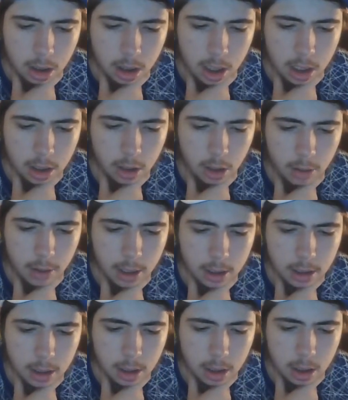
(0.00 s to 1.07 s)
Zach
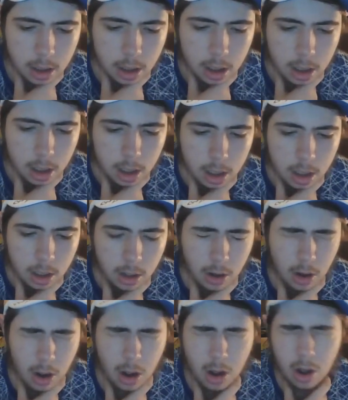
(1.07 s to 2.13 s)
Lomax.
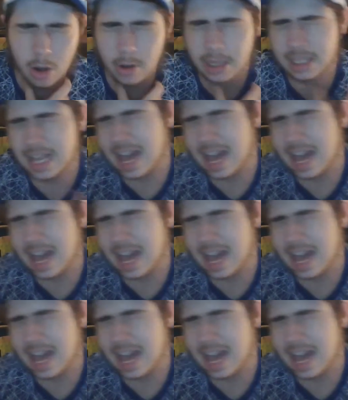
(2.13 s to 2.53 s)
Oh, he's